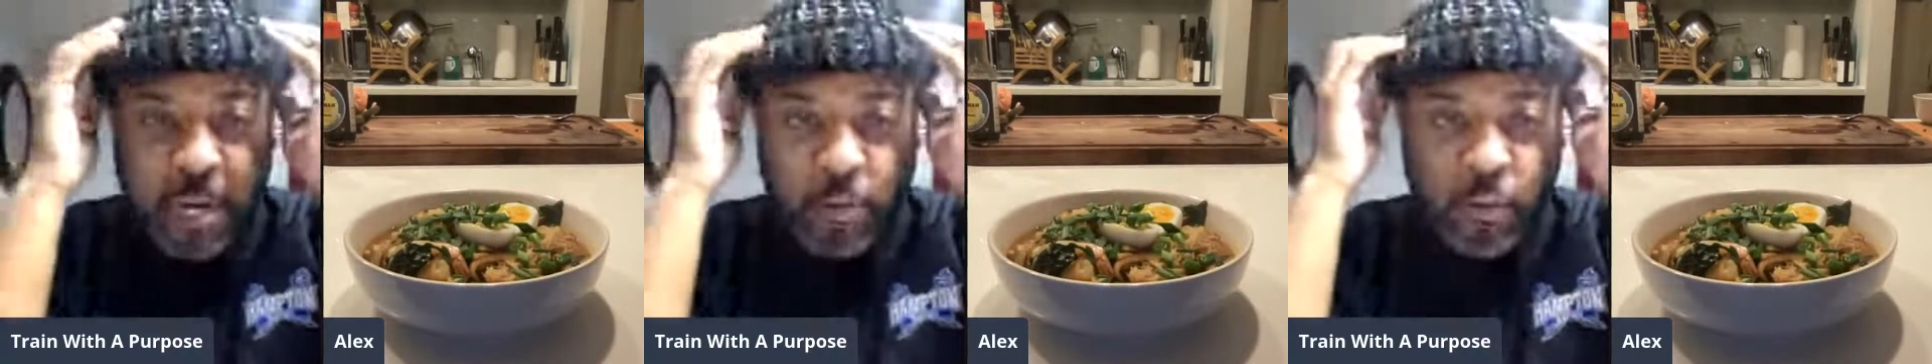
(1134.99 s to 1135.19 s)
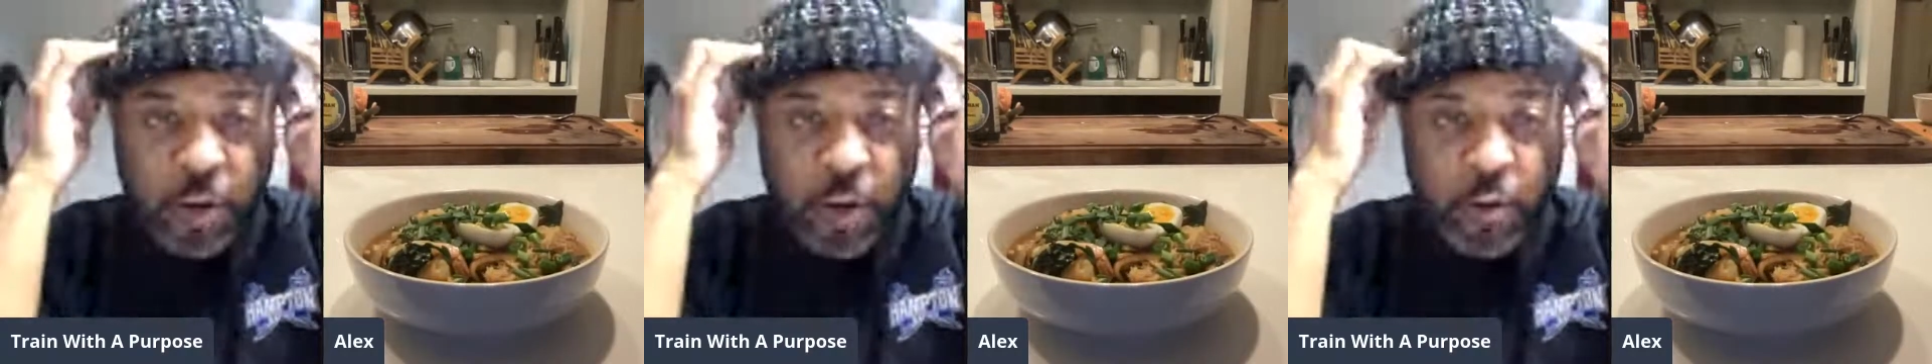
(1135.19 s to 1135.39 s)

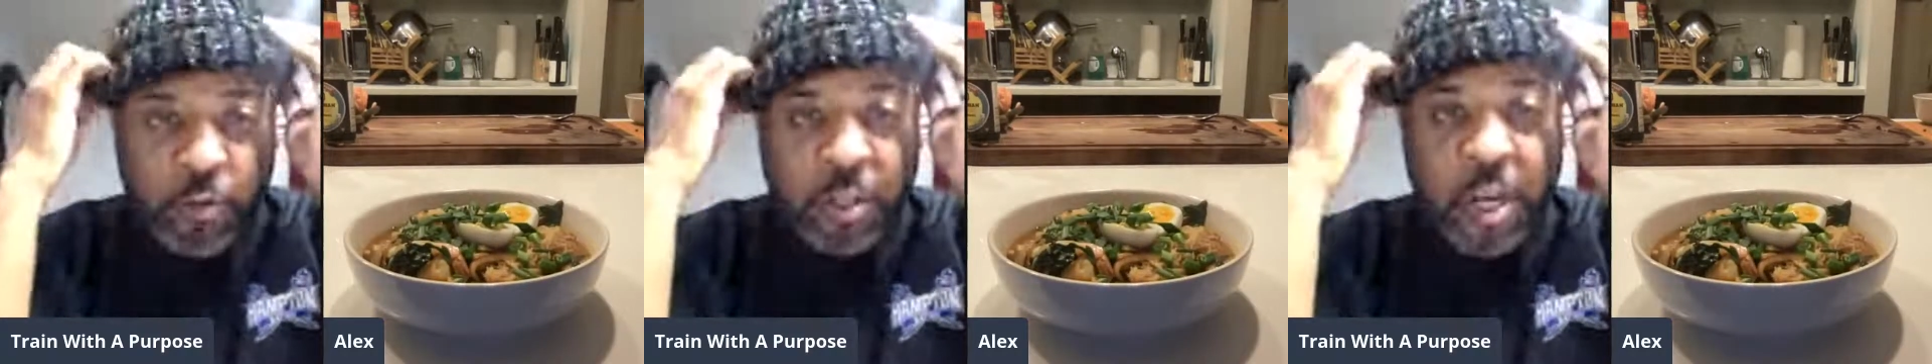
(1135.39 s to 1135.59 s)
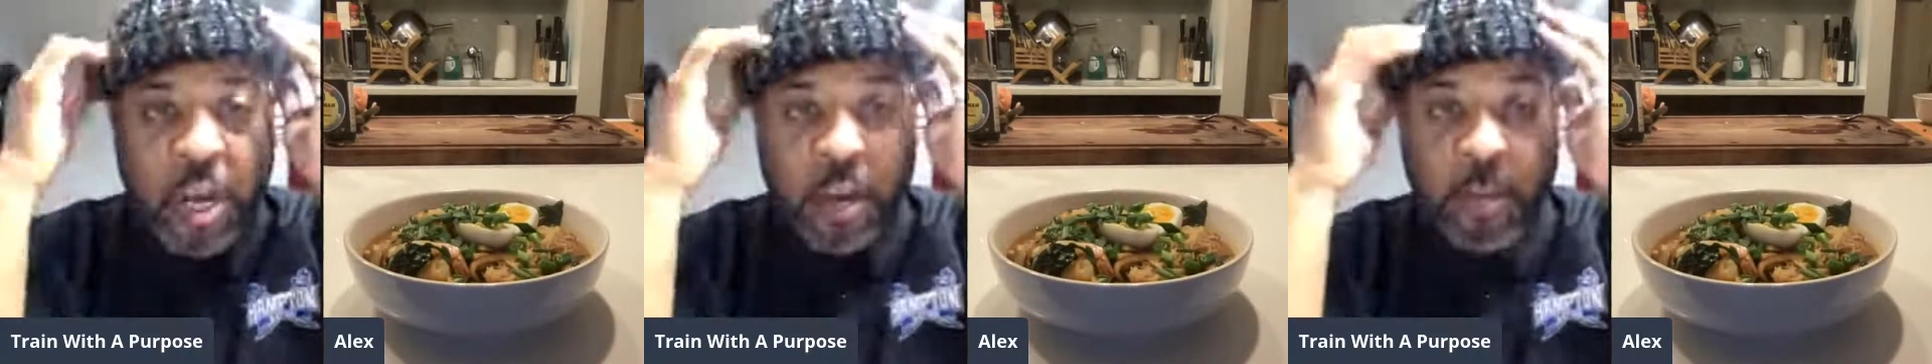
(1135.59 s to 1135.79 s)
when you were
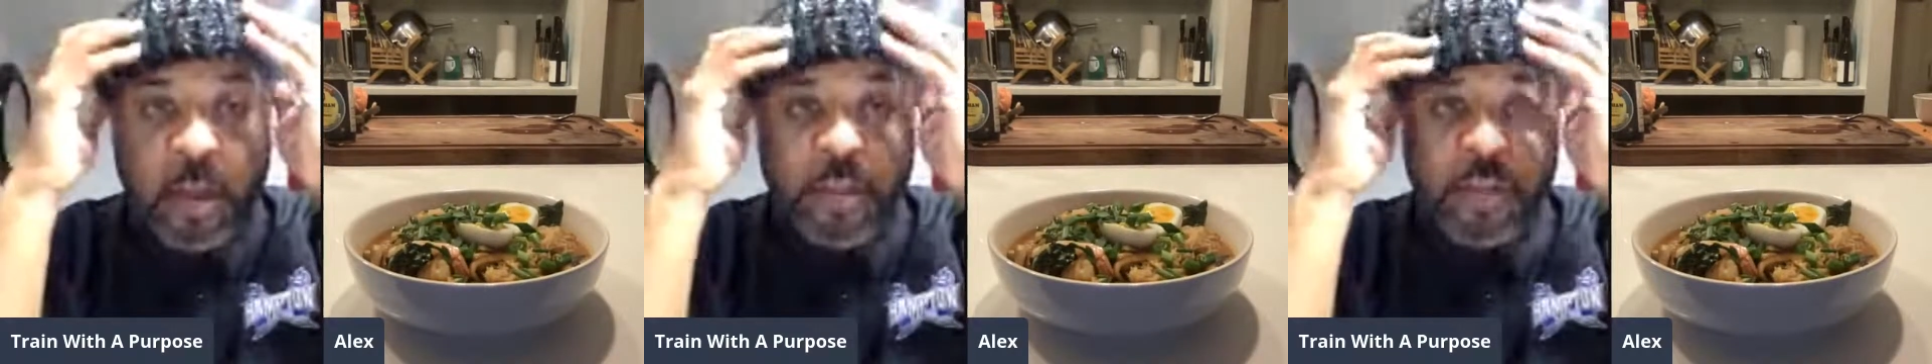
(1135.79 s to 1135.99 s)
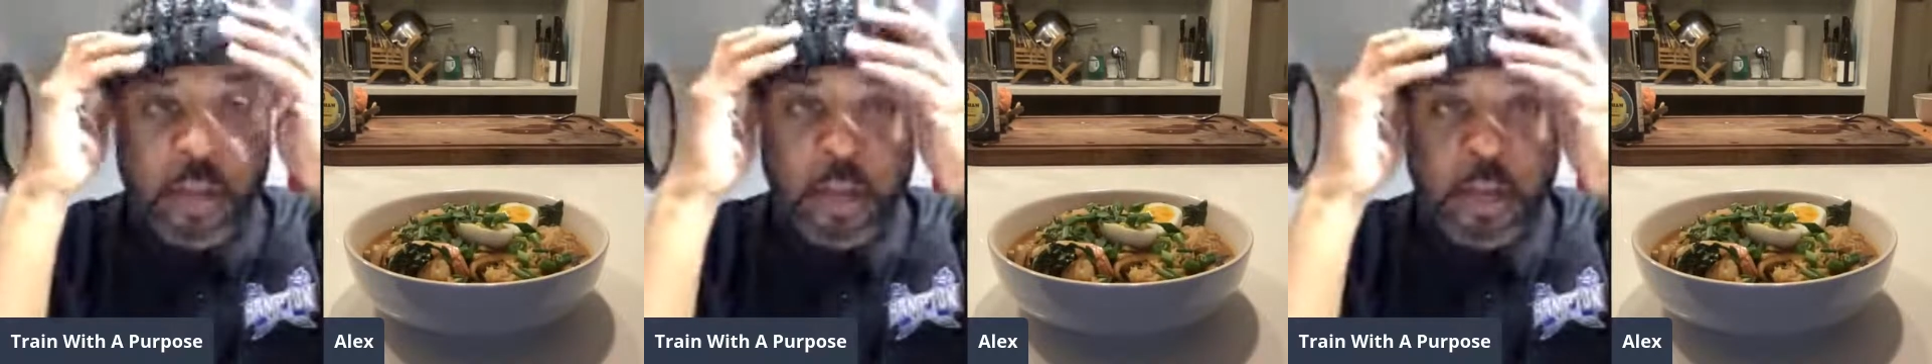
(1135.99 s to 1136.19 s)
talking about
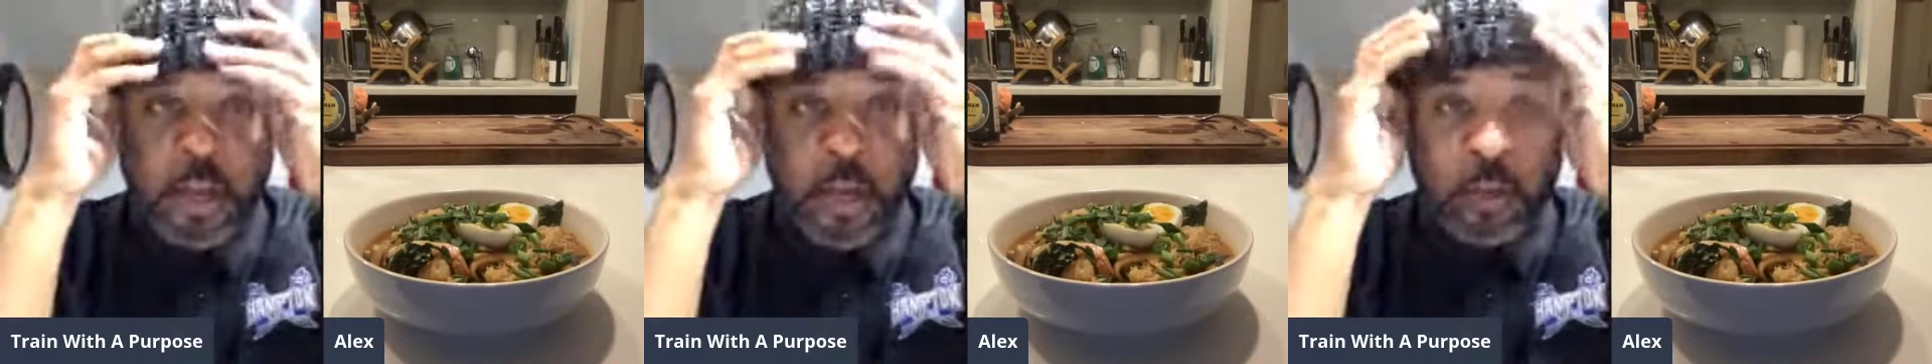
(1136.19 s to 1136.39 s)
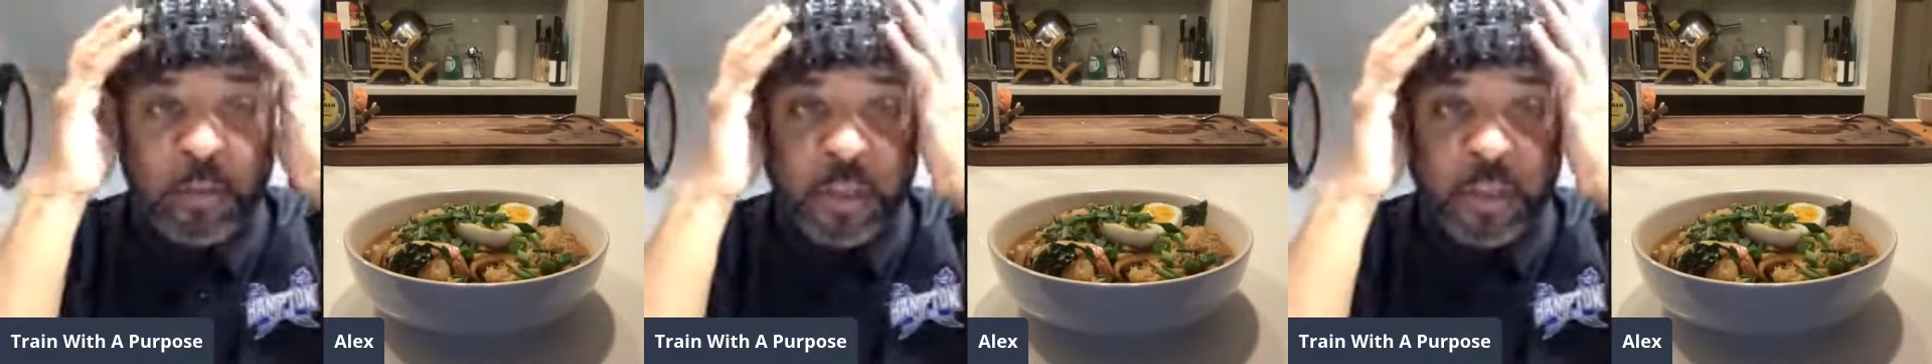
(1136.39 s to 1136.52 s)
the